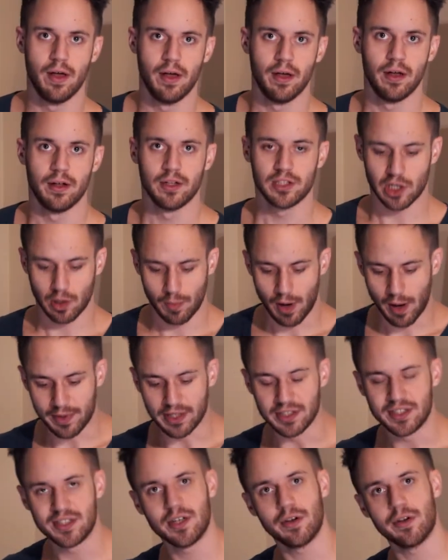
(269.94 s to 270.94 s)
It's all about being
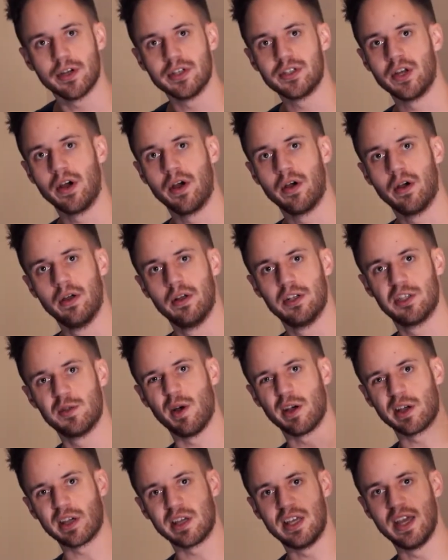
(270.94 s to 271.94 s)
serious here. It's
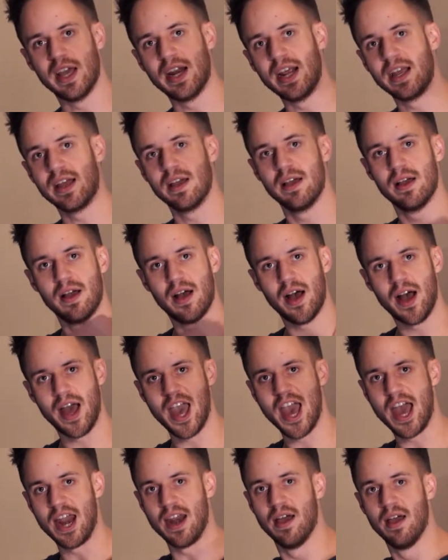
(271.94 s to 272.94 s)
about getting
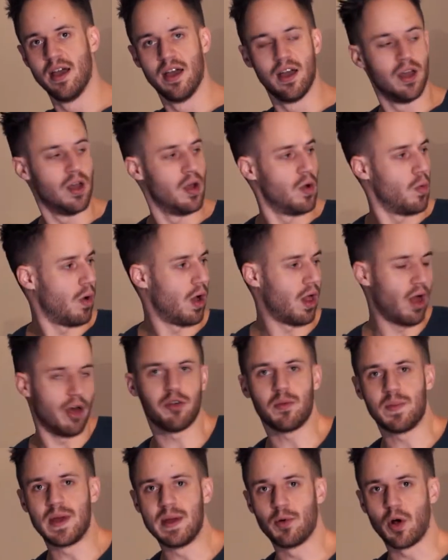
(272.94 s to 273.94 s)
ahead. While other
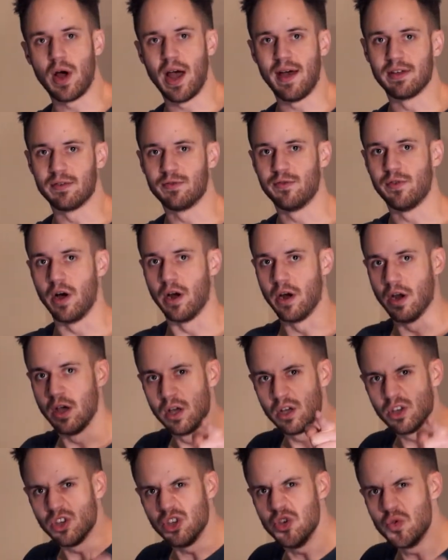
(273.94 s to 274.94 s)
people are having fun,
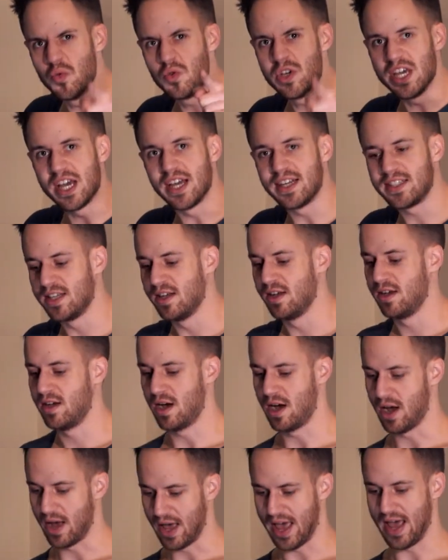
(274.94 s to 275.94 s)
you get
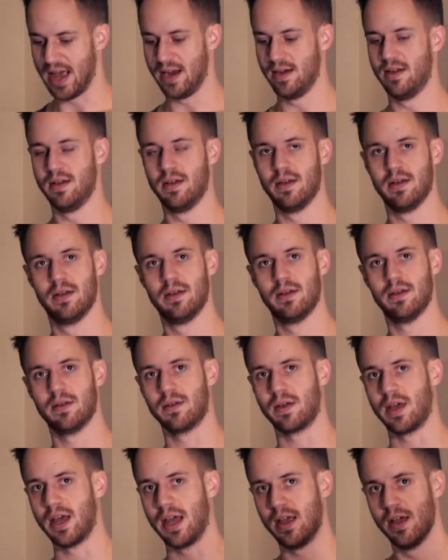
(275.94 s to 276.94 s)
ahead.
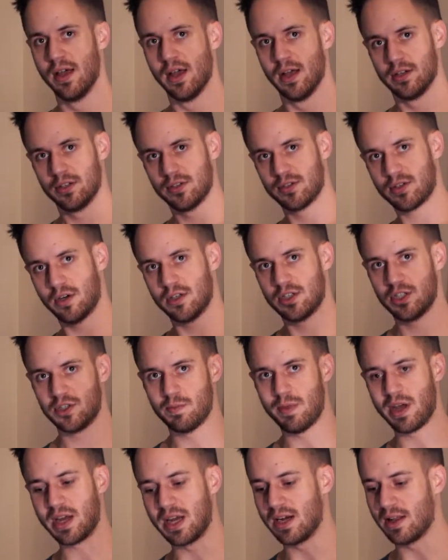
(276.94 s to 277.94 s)
Okay? Start just
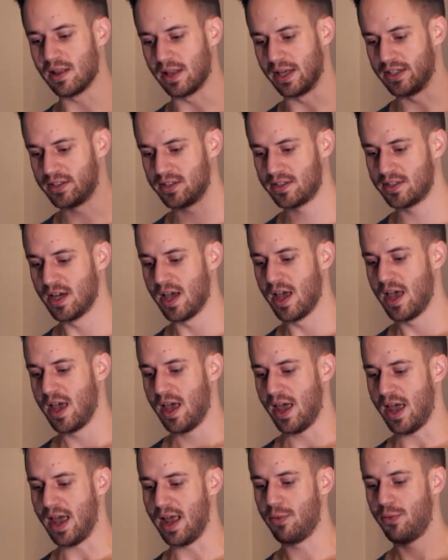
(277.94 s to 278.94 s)
making a list
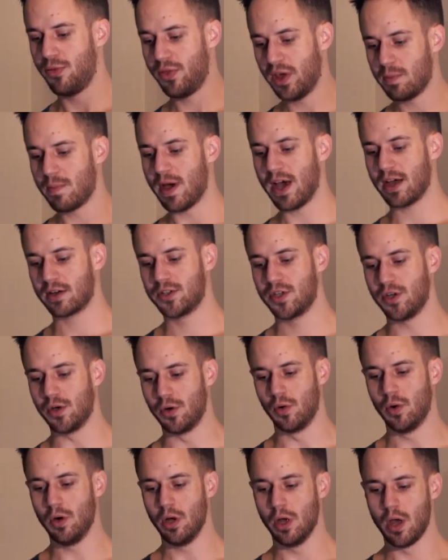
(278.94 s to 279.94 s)
and think back
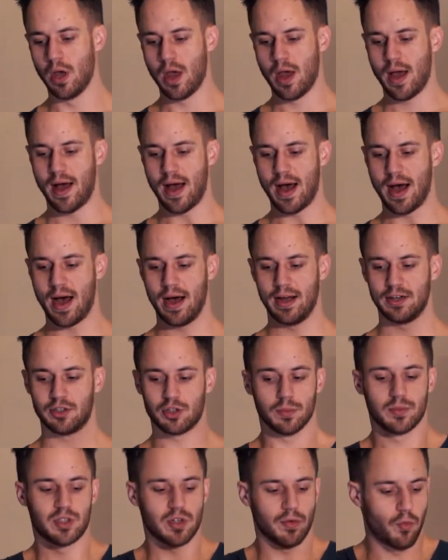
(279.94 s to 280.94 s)
to, in
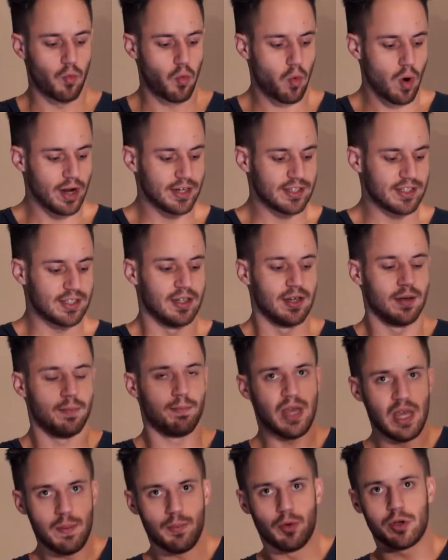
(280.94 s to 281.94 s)
terms of what
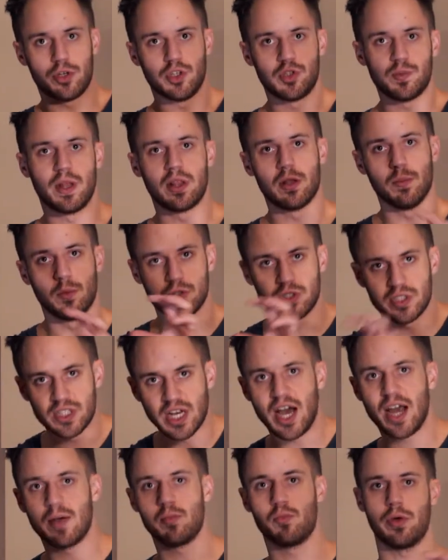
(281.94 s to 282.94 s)
people you spent the most
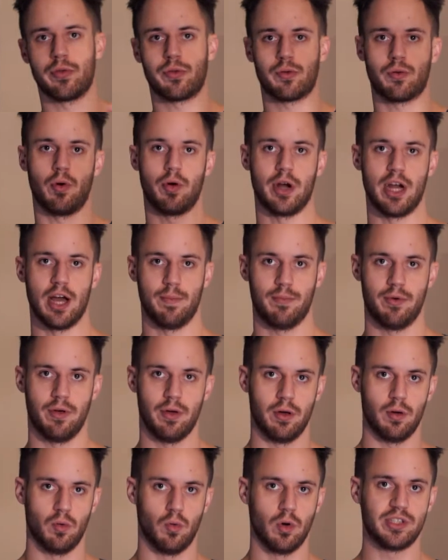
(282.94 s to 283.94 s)
time with growing up.
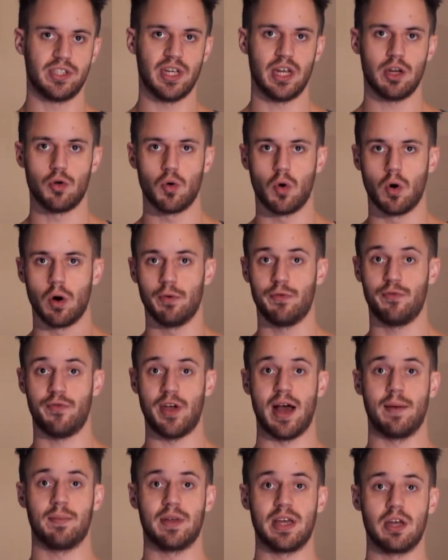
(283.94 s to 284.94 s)
Was it your
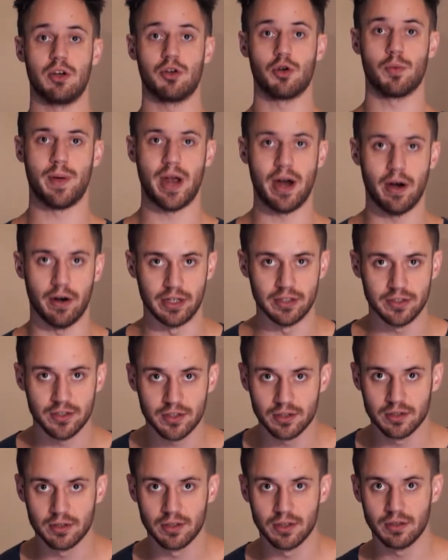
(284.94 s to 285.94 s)
family and your
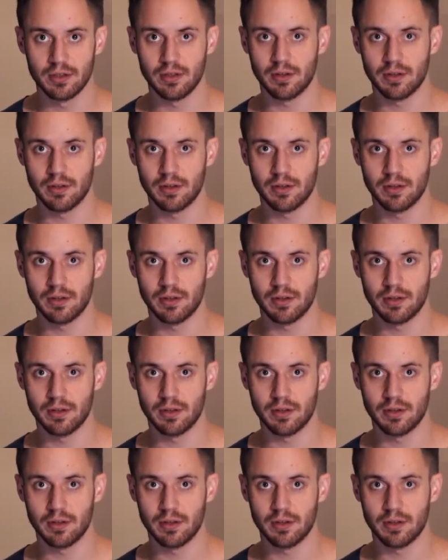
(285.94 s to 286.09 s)
parents?